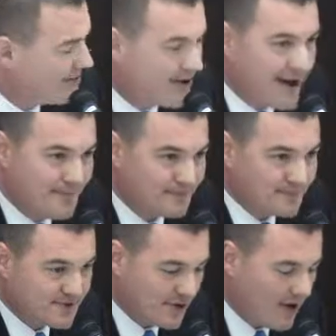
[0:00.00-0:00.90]

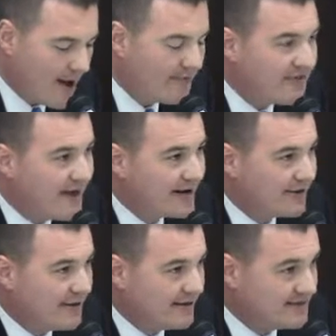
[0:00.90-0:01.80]
Okay. So
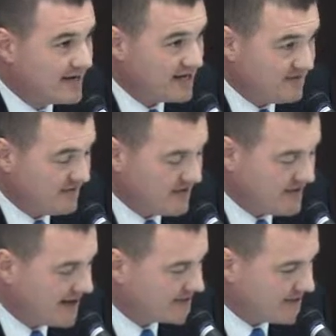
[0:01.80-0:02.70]
hypothetically, let's say it's
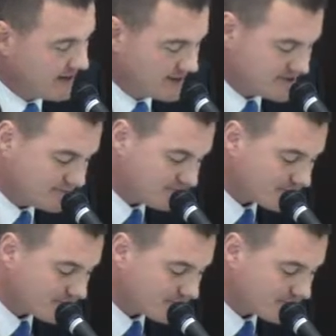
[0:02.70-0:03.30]
$50,000.